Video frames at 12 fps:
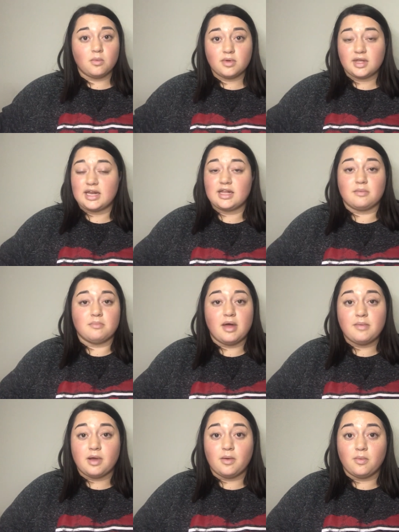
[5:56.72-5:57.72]
getting in bed
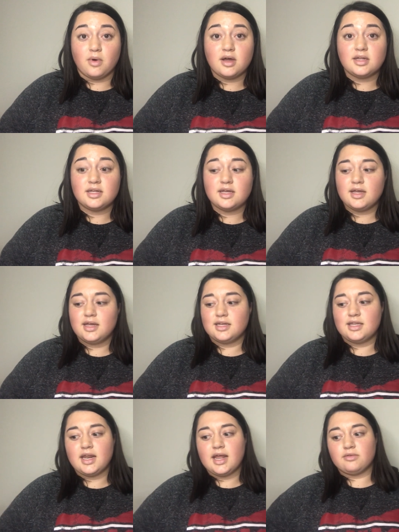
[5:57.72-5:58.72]
by 1, and
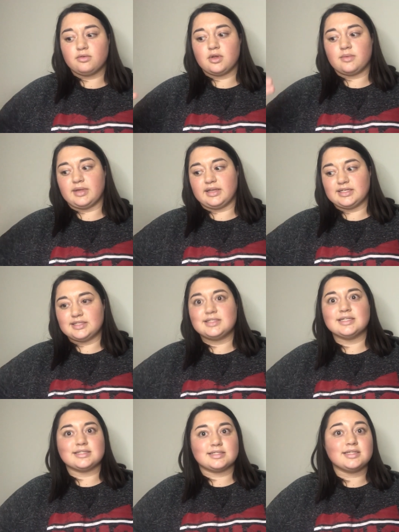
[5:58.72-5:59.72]
then I have to wake up at like
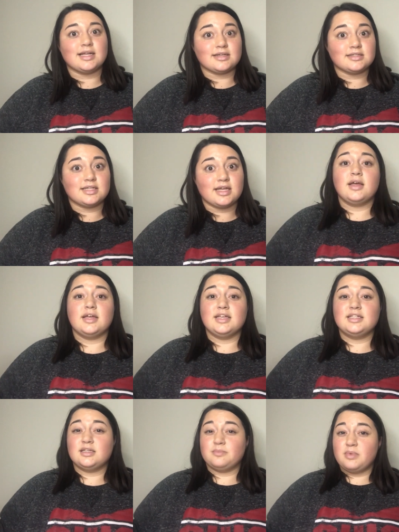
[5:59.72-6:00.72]
6 the next day.
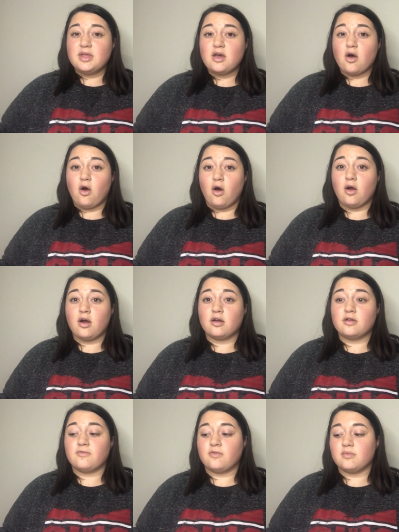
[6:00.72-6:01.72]
It's a bit
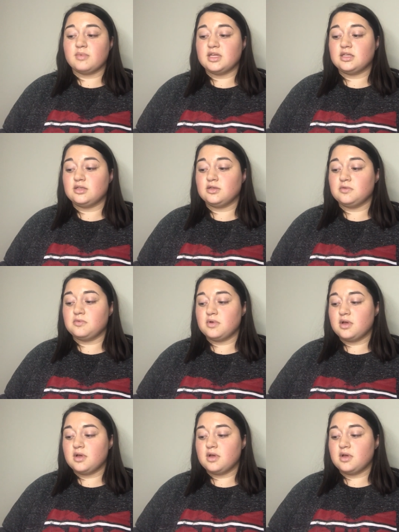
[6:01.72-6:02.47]
hard for me to